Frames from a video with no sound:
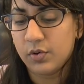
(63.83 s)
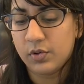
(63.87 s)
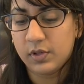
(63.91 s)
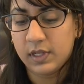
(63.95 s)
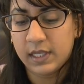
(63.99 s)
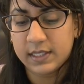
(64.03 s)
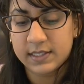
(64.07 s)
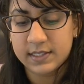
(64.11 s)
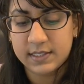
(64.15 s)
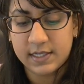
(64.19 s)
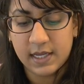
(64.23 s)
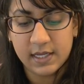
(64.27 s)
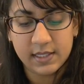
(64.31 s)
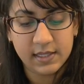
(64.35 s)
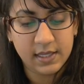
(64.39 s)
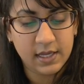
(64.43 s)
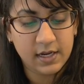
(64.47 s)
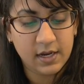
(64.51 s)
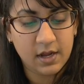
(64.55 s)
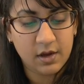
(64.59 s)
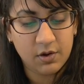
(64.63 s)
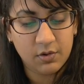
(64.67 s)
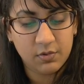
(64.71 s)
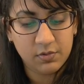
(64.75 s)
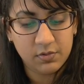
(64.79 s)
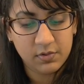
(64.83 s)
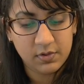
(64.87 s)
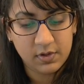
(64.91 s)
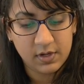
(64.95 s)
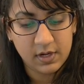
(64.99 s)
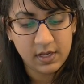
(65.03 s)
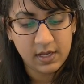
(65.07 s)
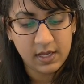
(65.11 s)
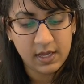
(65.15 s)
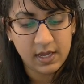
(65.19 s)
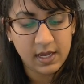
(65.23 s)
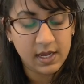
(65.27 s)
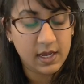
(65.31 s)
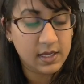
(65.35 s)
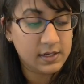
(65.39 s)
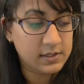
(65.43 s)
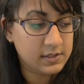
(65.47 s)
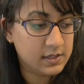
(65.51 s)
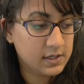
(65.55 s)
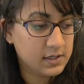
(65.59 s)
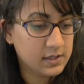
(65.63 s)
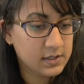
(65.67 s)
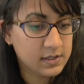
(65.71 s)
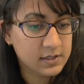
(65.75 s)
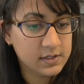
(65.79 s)
let's take that out
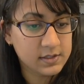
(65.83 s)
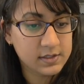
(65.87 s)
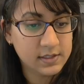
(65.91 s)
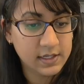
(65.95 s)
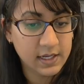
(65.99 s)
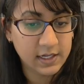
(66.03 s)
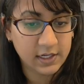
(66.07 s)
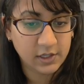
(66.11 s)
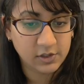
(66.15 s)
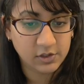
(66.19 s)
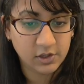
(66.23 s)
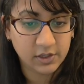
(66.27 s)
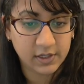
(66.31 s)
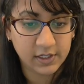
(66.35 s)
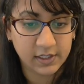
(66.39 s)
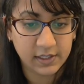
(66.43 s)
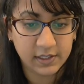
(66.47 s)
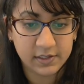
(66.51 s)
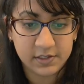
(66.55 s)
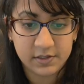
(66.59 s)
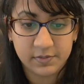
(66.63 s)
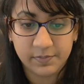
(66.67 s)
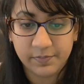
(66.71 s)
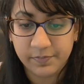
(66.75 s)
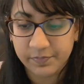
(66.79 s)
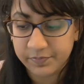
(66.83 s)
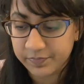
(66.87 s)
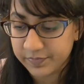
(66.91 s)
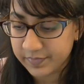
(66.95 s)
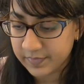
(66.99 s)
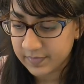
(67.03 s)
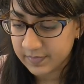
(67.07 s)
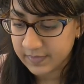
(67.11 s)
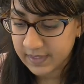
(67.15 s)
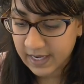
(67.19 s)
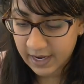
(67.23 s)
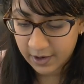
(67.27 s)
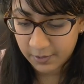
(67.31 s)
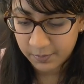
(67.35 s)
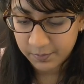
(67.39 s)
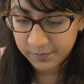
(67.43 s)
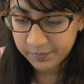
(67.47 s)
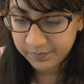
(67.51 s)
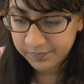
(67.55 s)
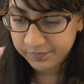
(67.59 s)
and take a look at it. Now,